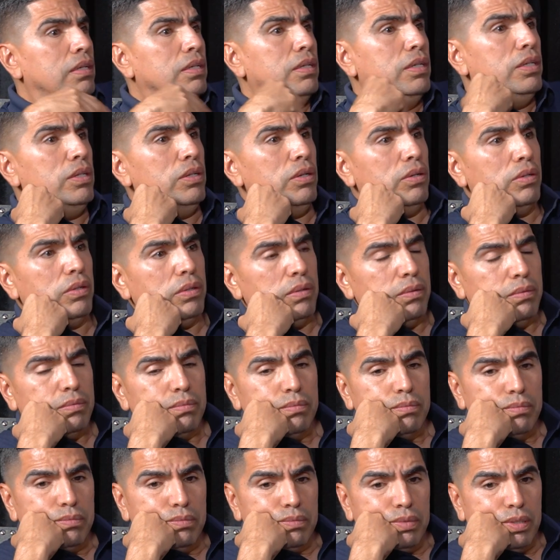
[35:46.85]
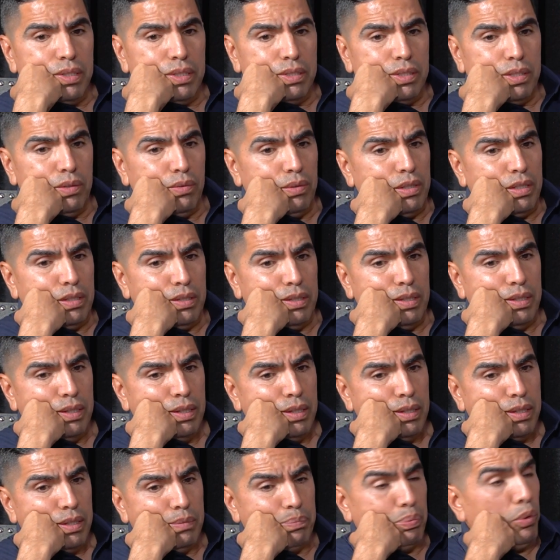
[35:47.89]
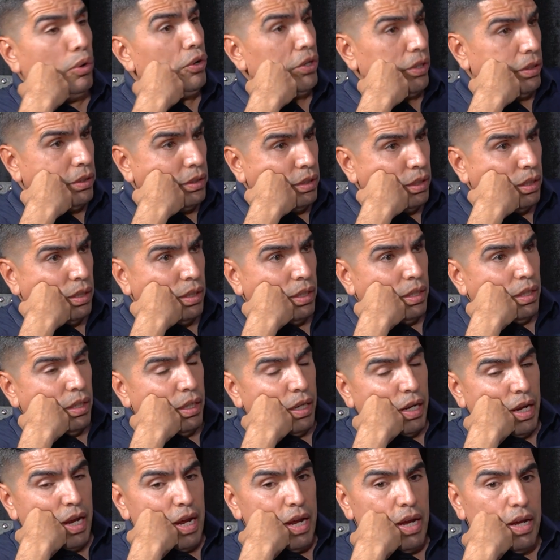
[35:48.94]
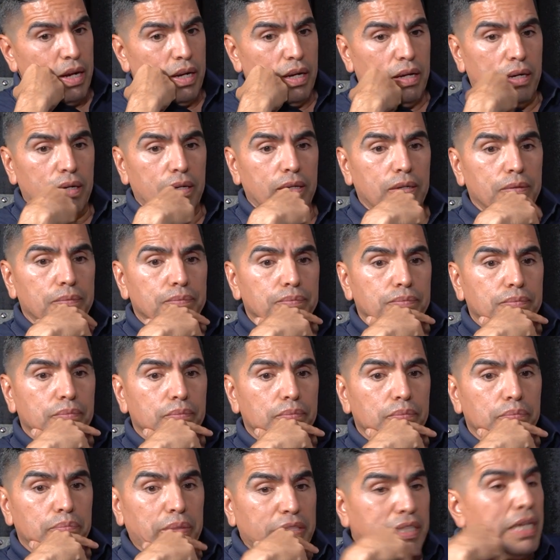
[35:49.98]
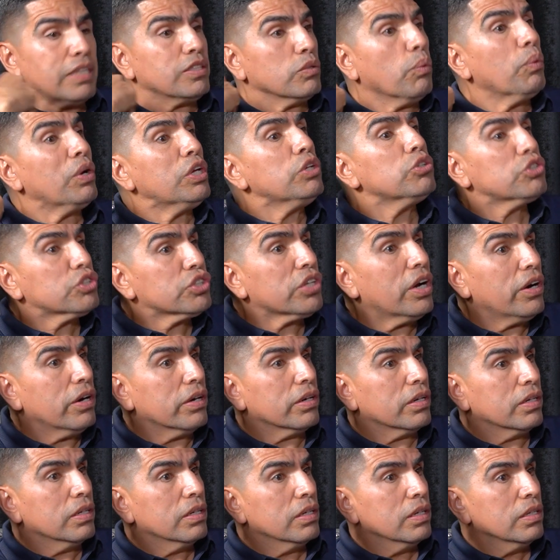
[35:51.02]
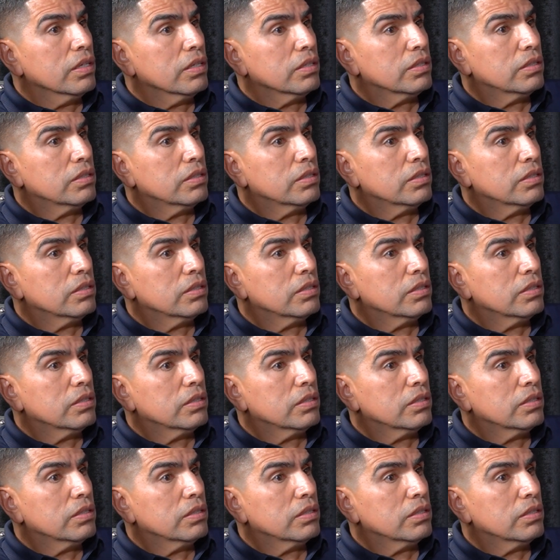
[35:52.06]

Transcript: You know, he's the only employer, and but that's the way you start. The